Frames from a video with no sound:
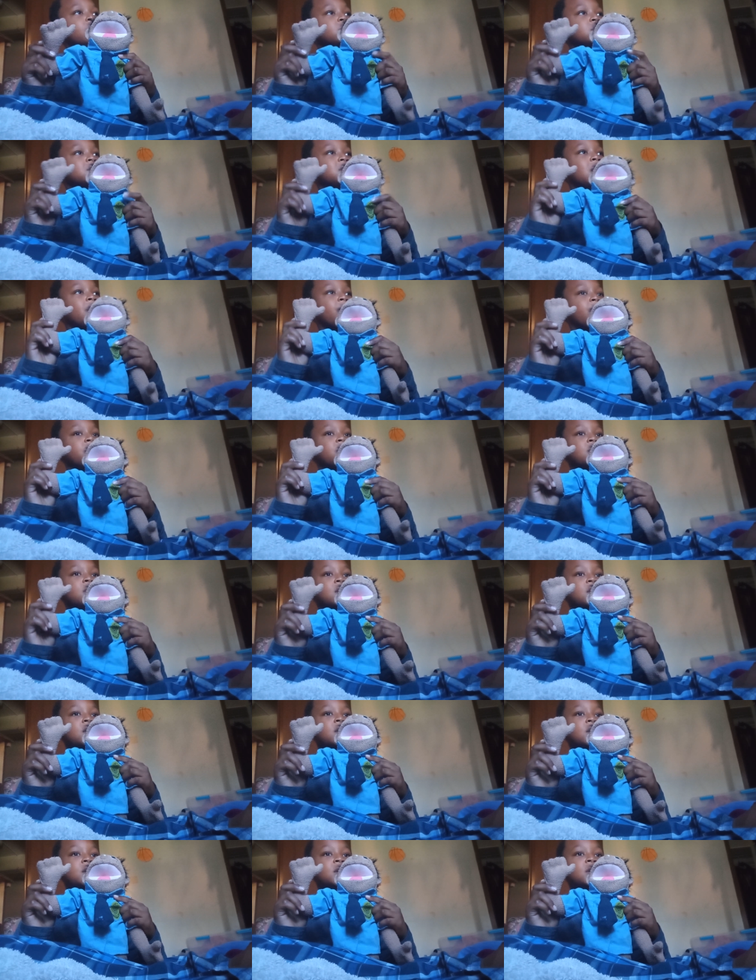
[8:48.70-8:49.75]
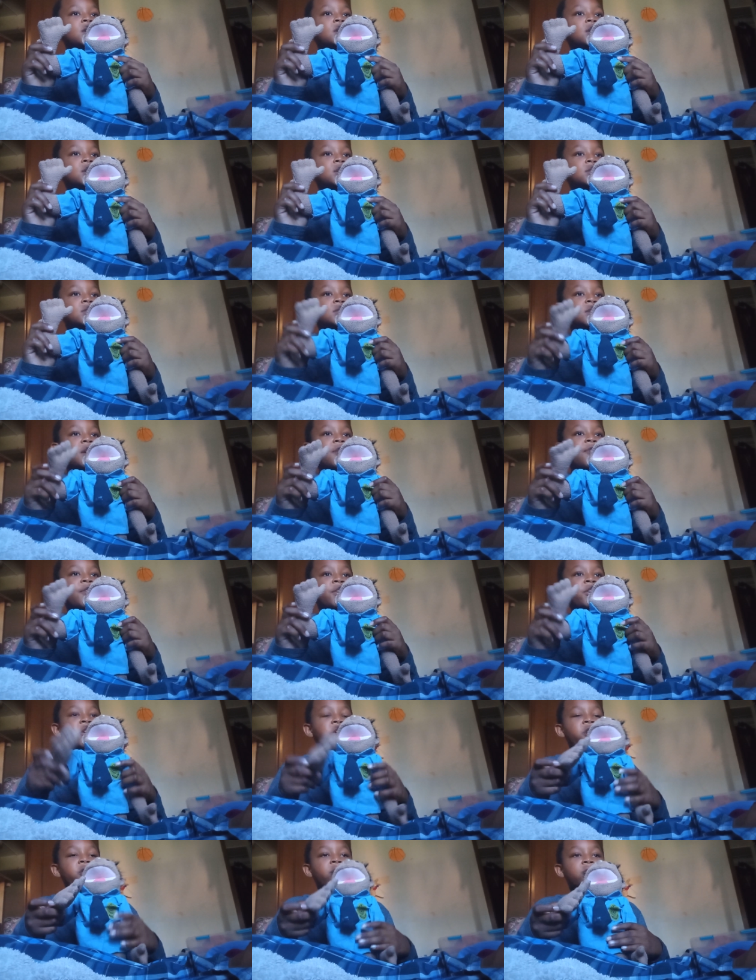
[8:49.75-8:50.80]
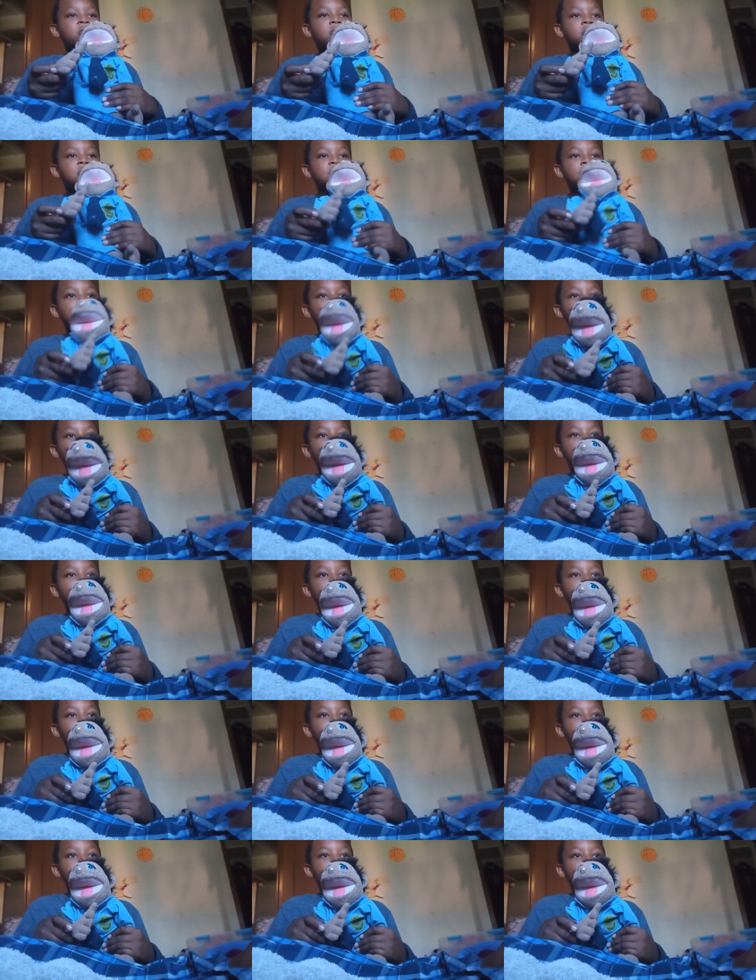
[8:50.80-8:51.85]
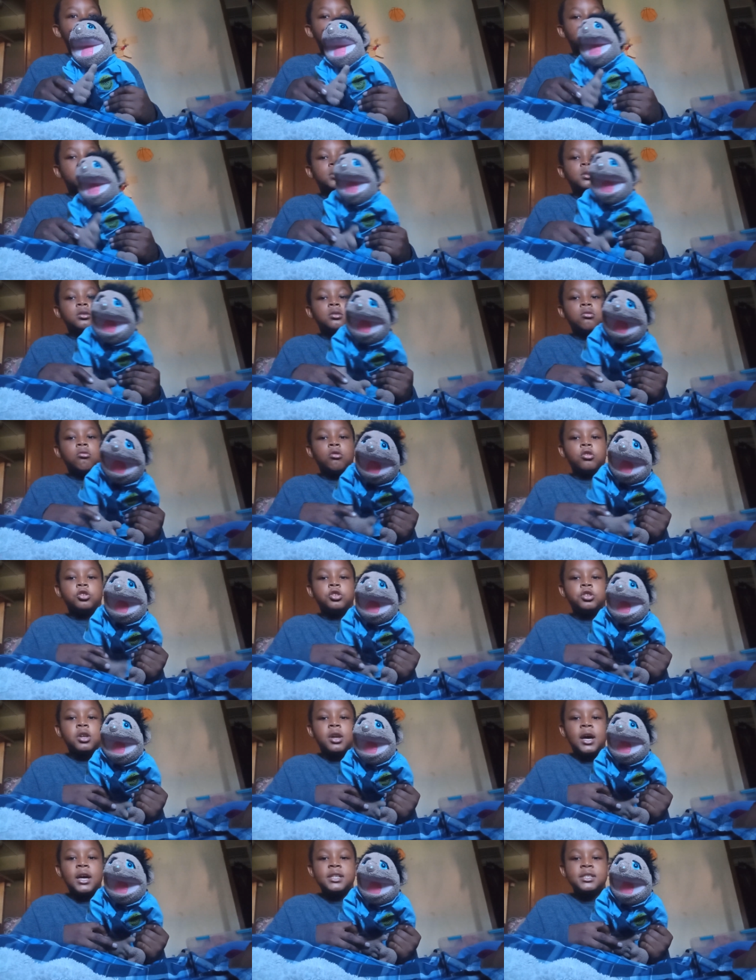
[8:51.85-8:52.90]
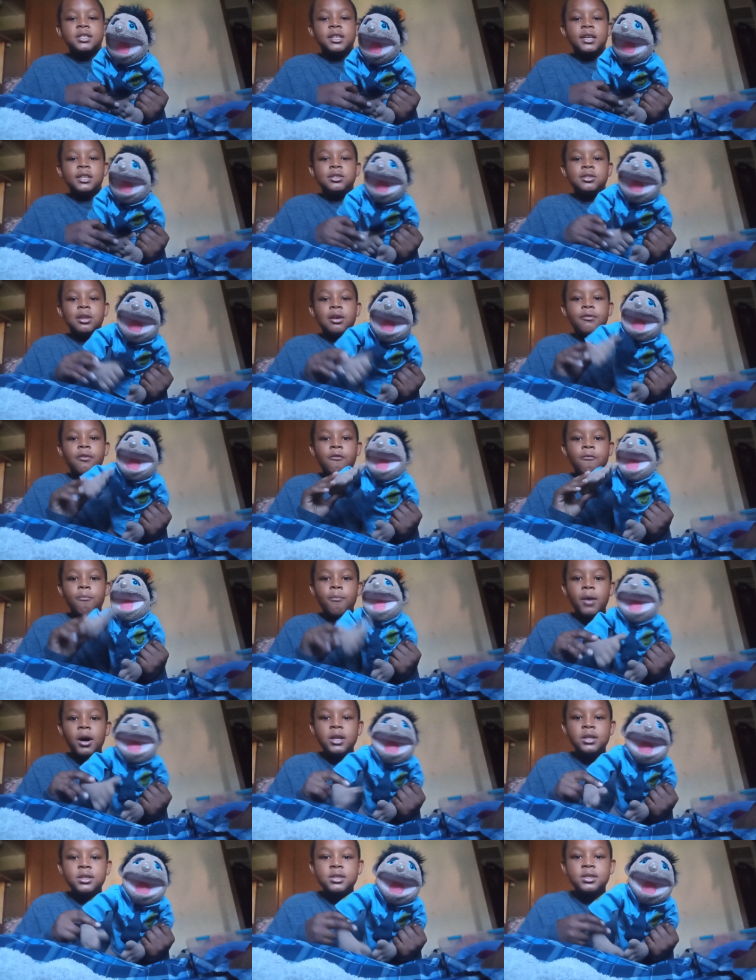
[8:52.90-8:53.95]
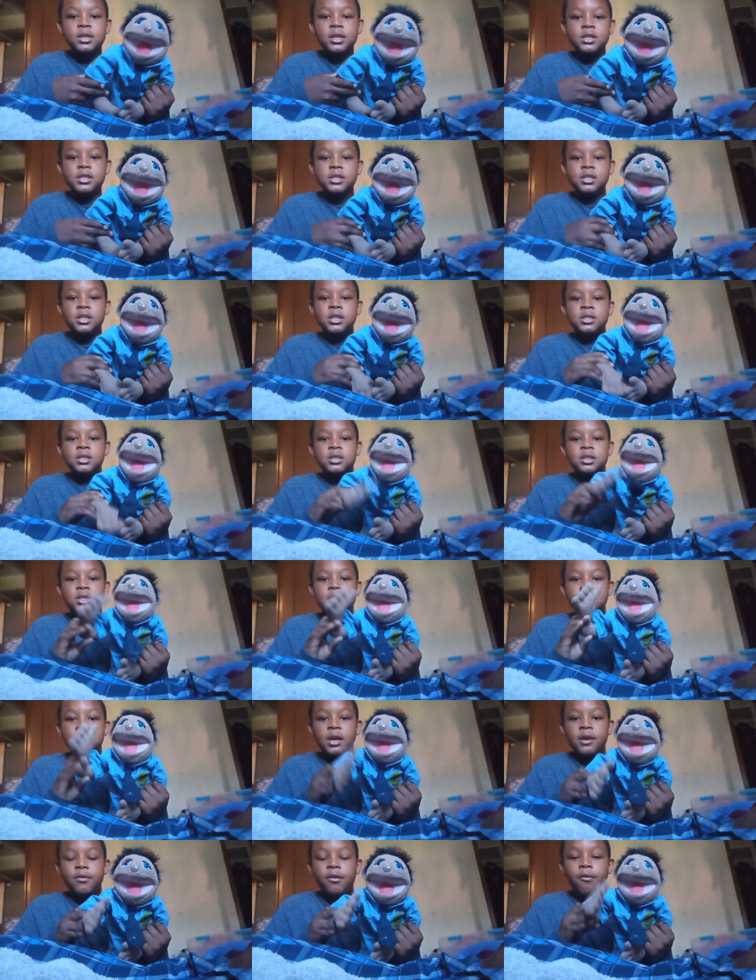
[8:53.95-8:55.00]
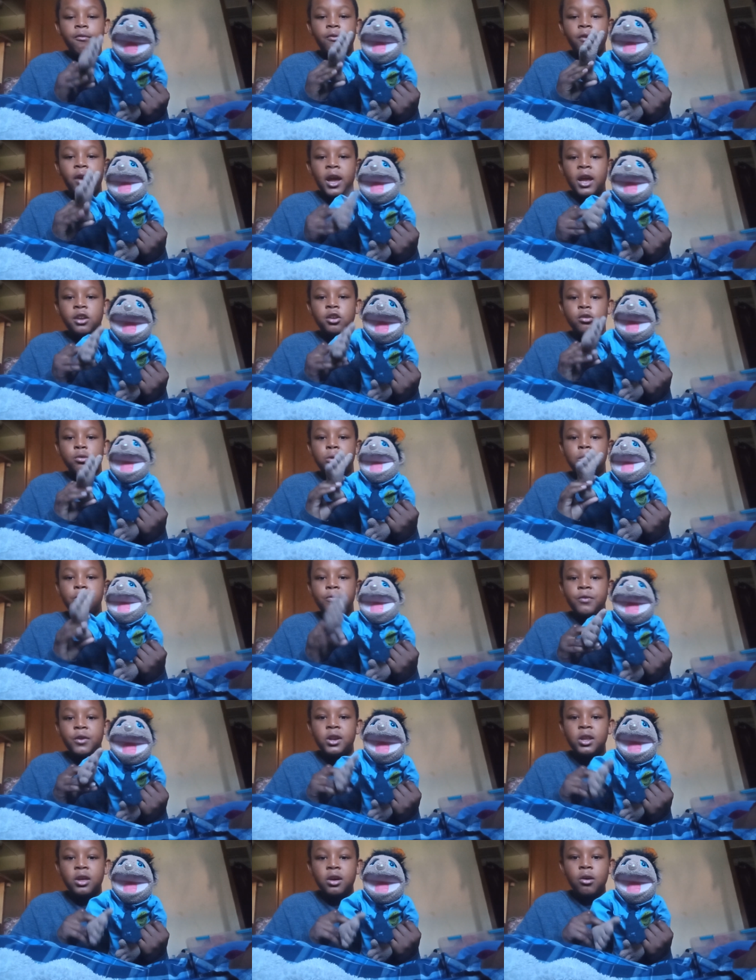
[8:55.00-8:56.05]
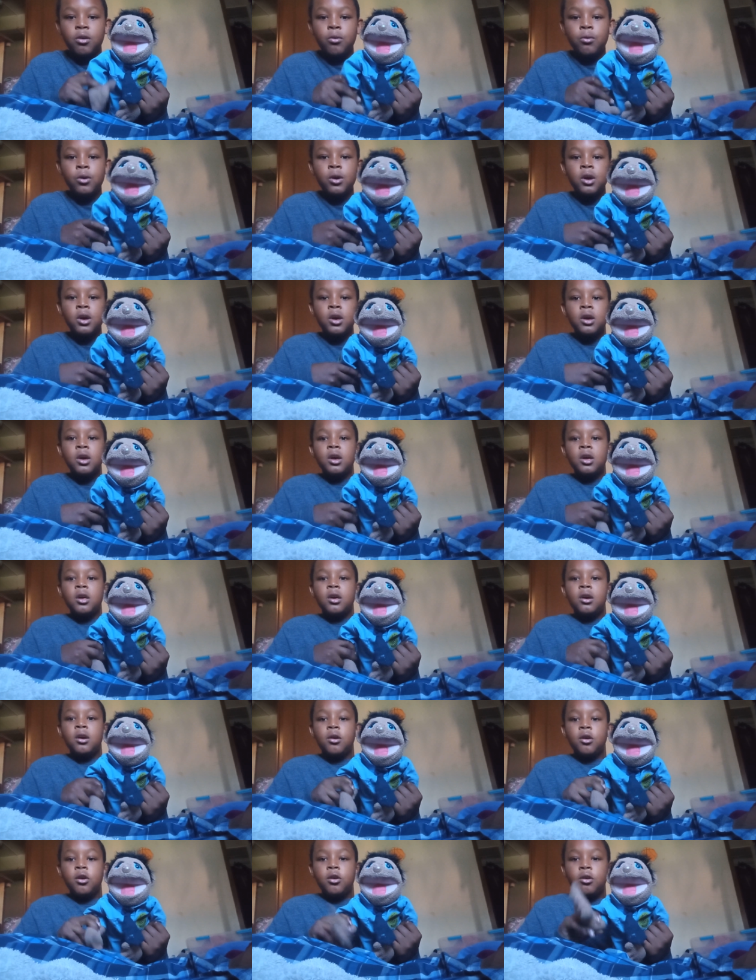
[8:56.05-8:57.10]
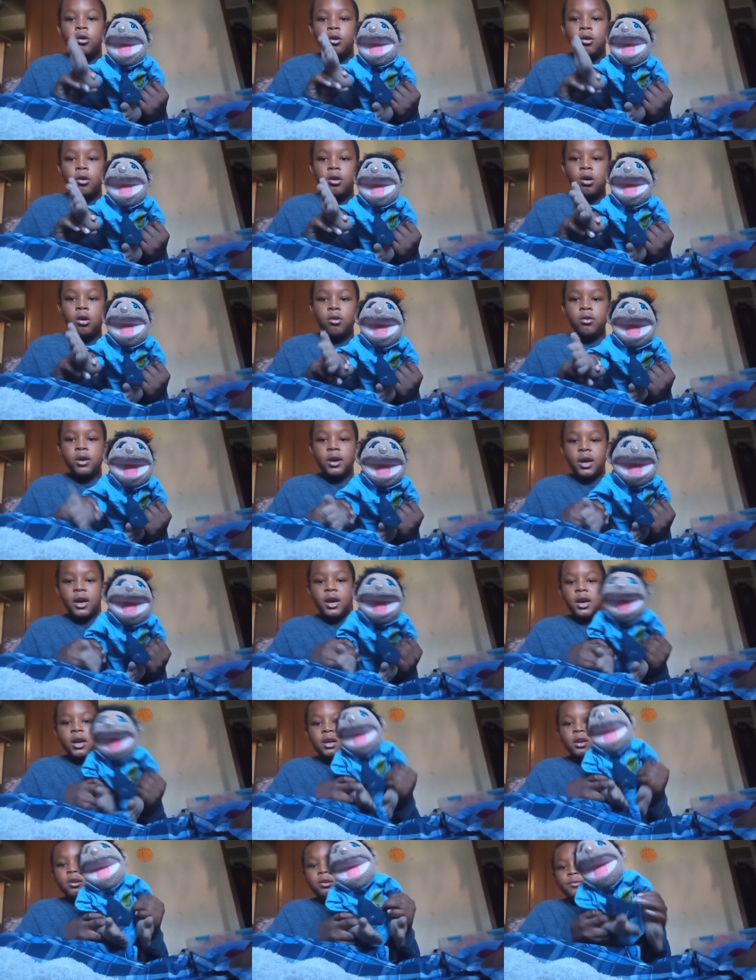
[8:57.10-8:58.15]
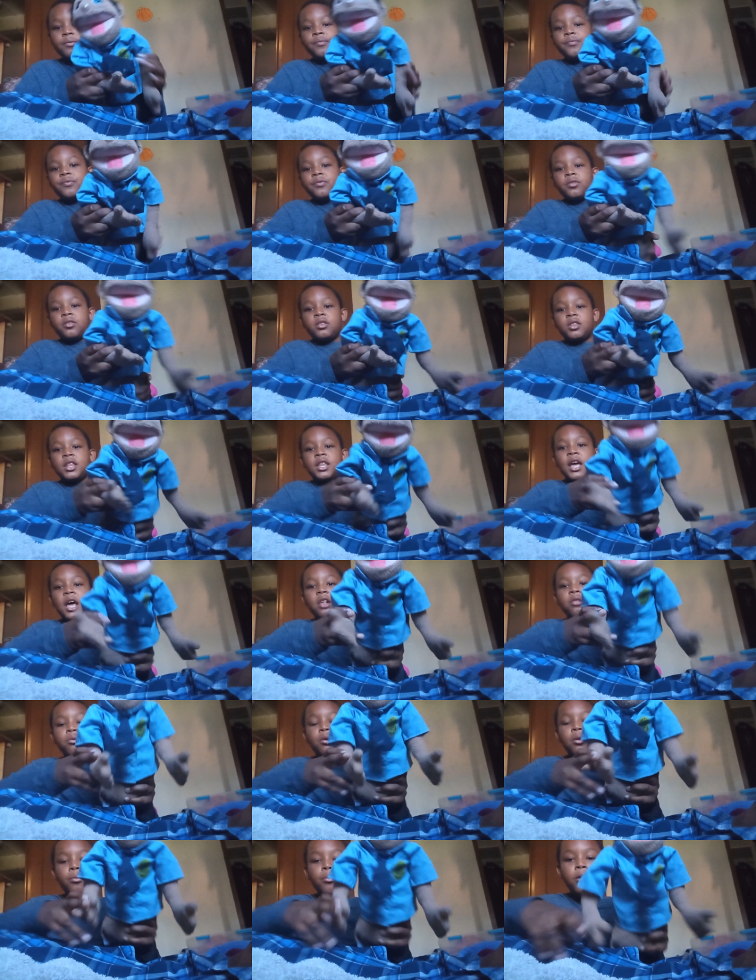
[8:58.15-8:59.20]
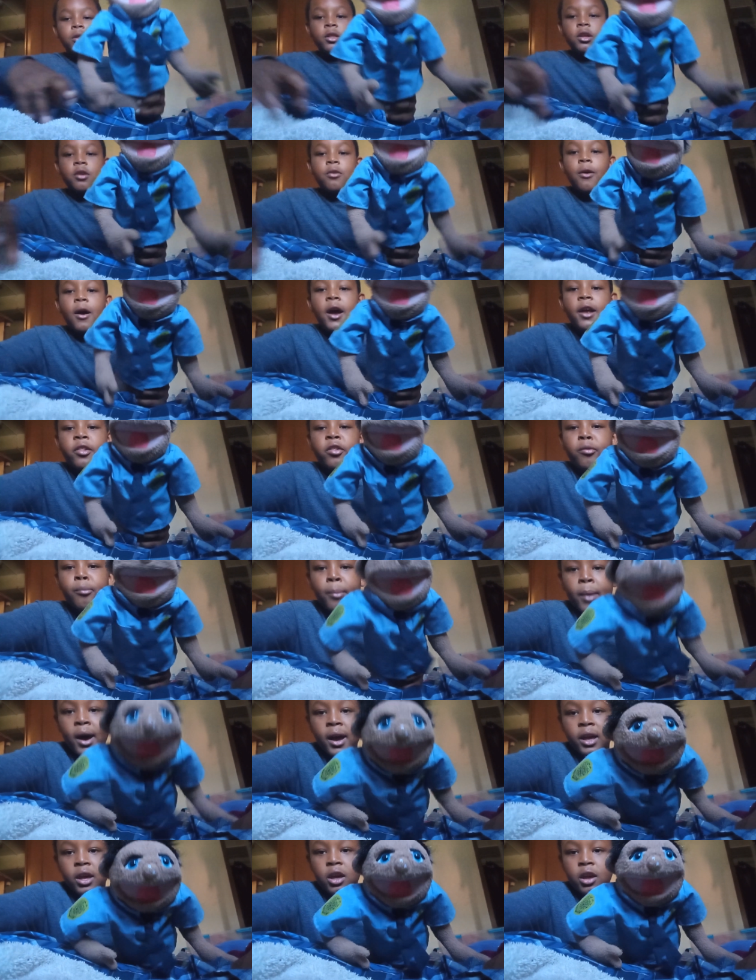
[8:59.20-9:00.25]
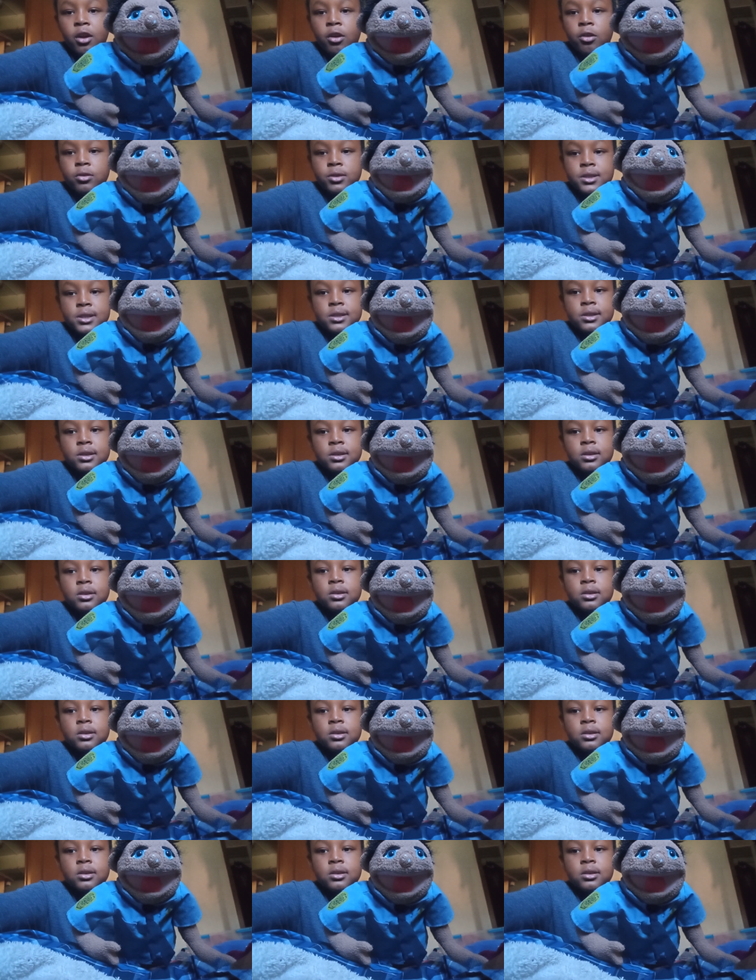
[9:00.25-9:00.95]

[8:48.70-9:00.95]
seven, seven years. Or should I say seven months since this the seventh annual video. Okay? That's what really grinds my gears.